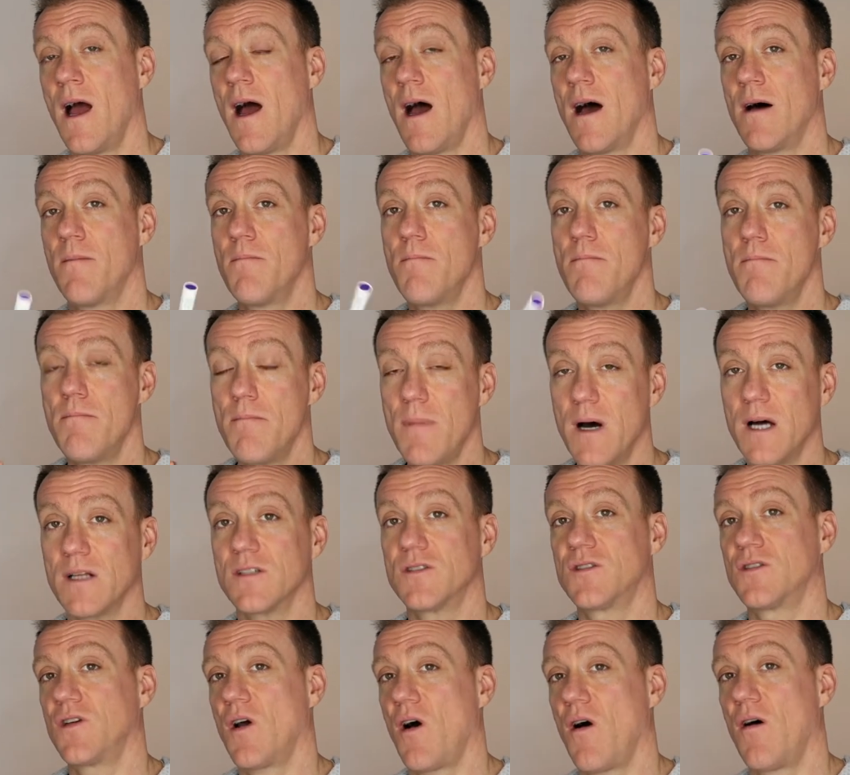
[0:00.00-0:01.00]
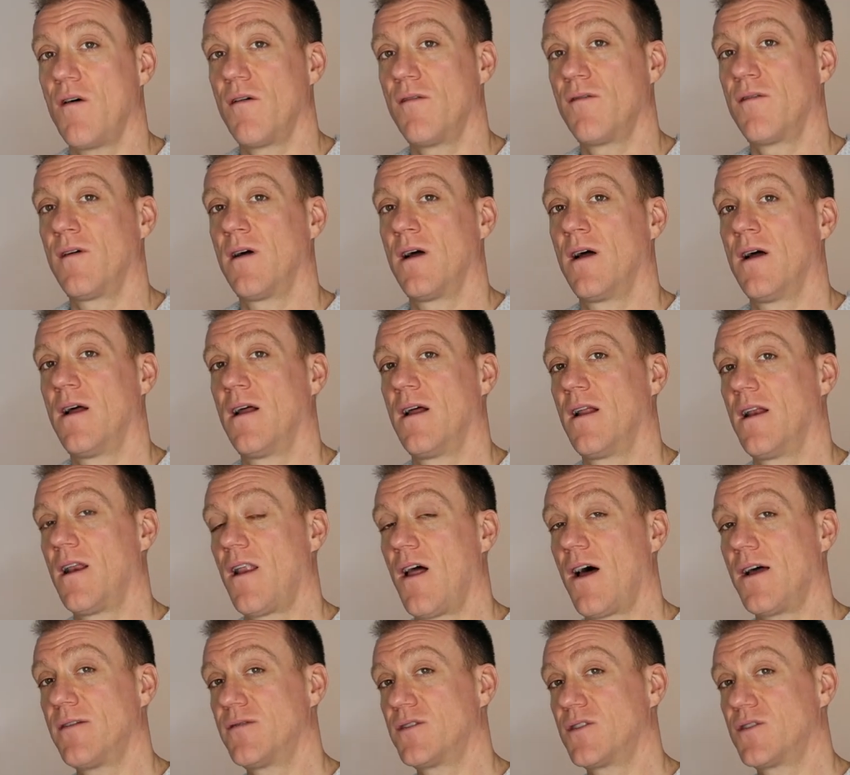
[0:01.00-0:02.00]
And much of
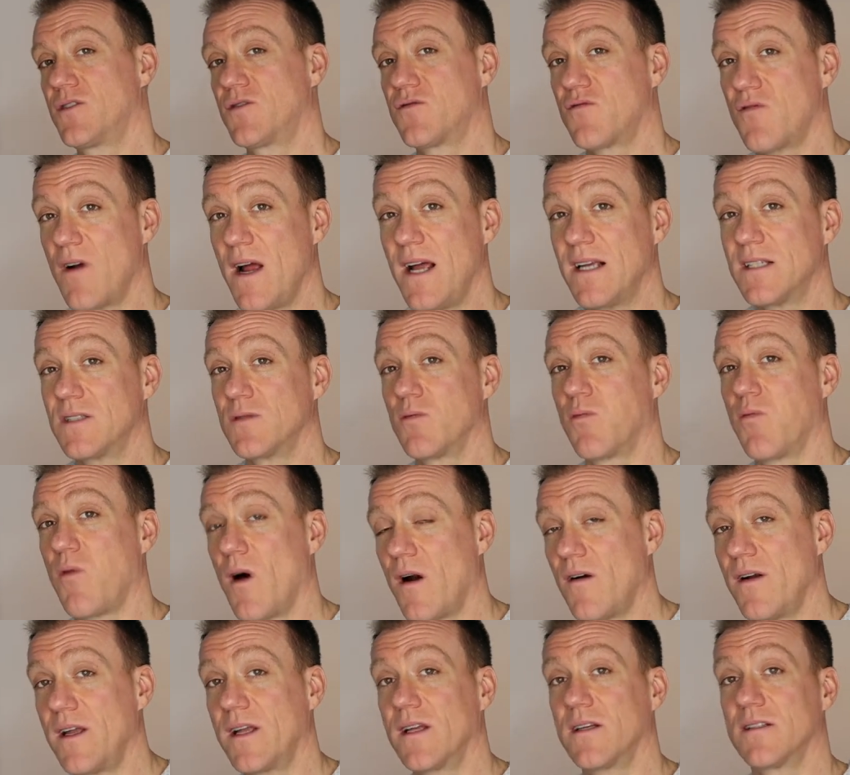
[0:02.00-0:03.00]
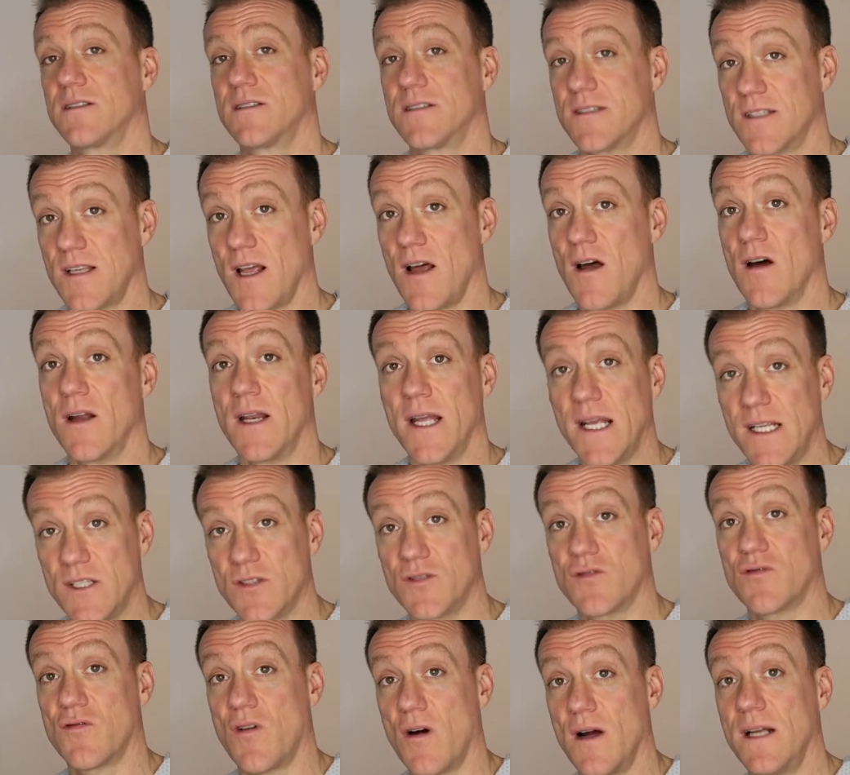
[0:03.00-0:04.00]
life stress, worry, concern is
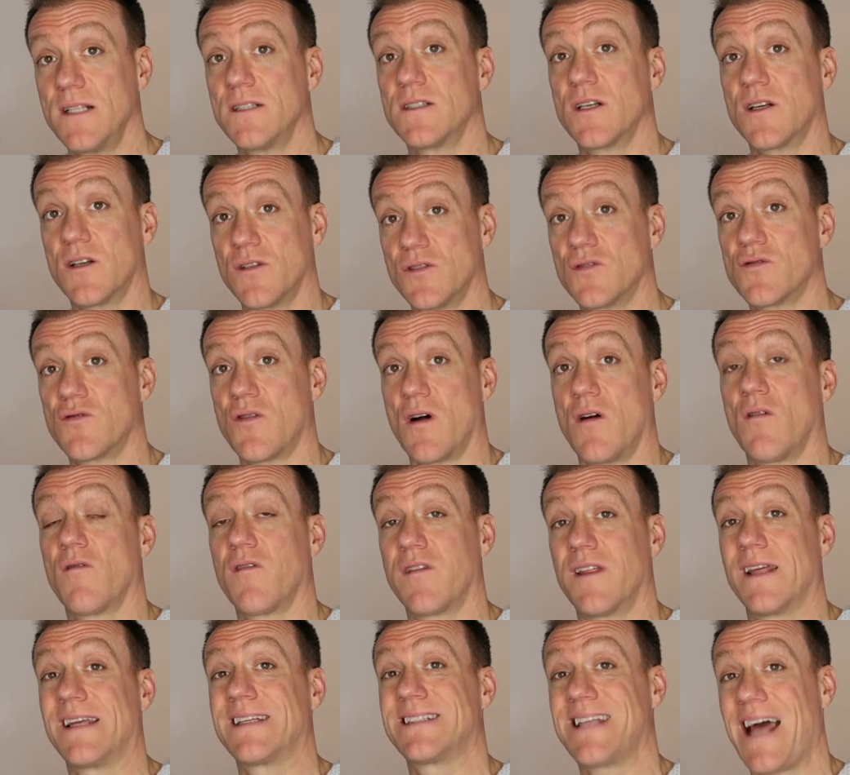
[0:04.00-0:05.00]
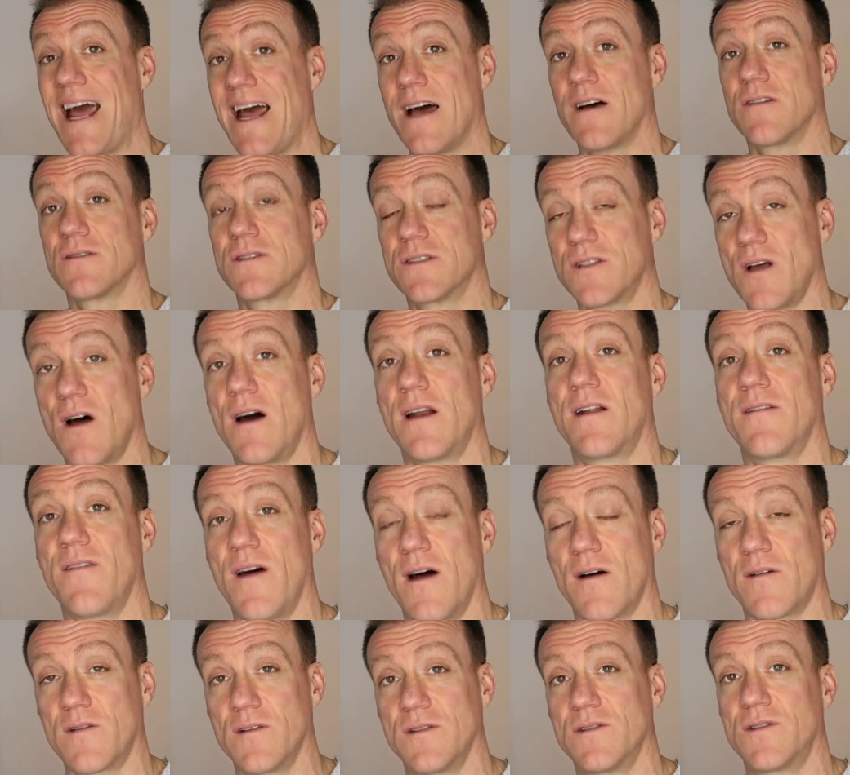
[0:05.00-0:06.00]
trying to control things outside of
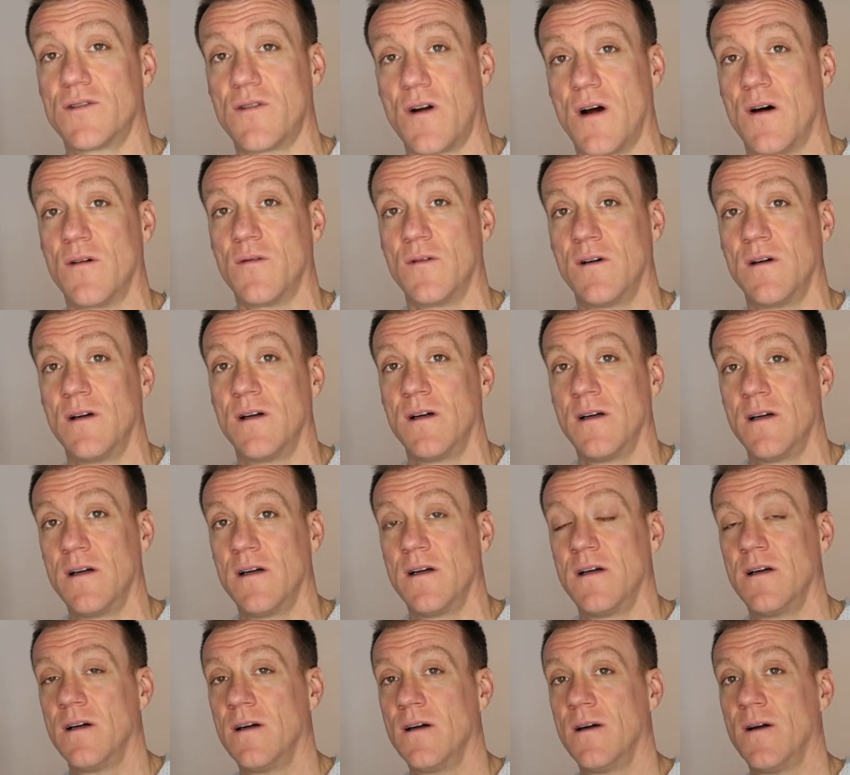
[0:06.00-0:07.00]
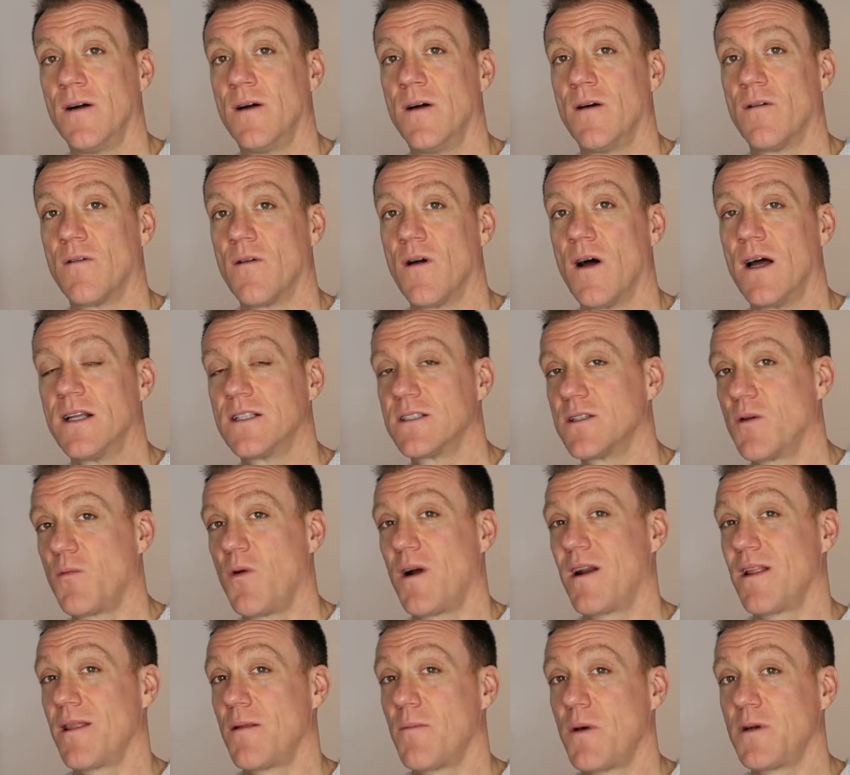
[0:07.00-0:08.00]
our control, right? So
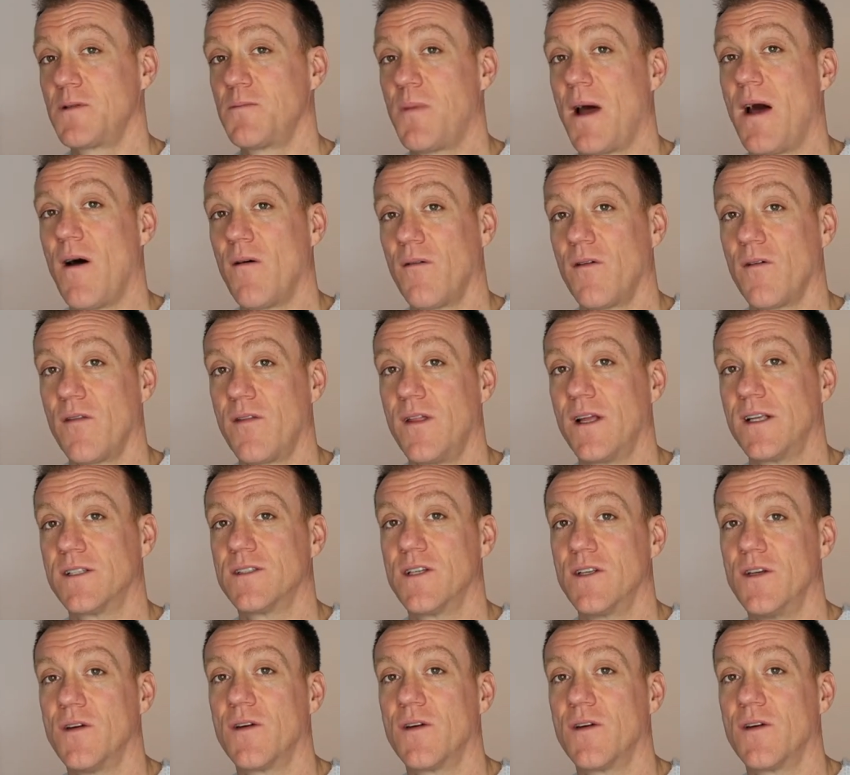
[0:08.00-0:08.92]
one of the most powerful things that